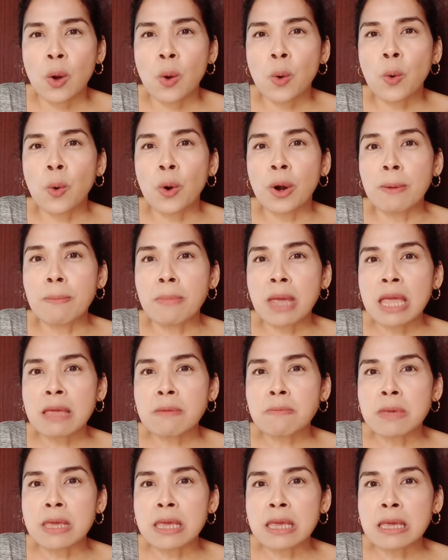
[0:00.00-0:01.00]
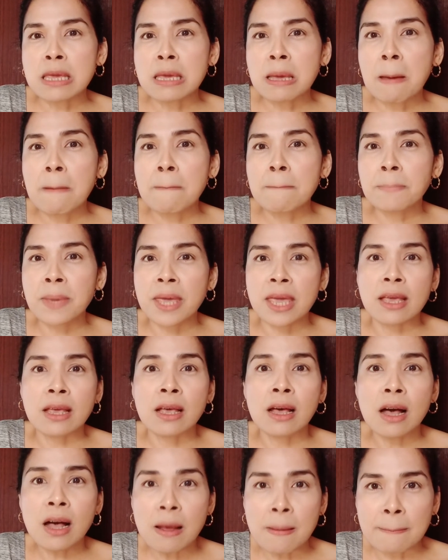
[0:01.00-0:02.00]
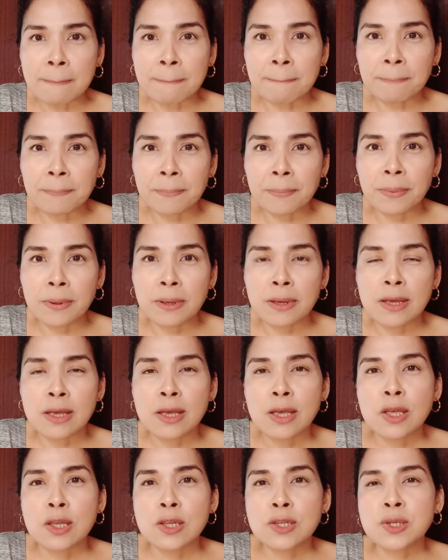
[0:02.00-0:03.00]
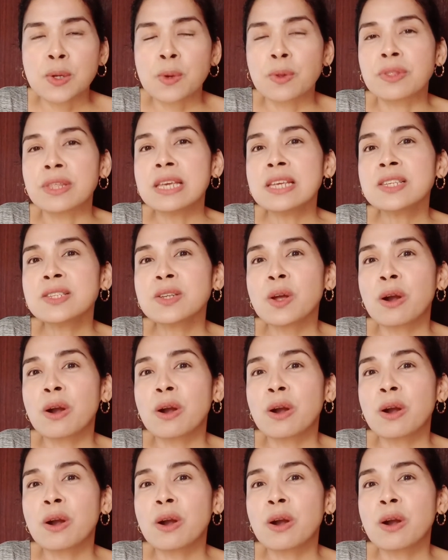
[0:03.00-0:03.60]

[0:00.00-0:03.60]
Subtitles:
or maybe pick up. So these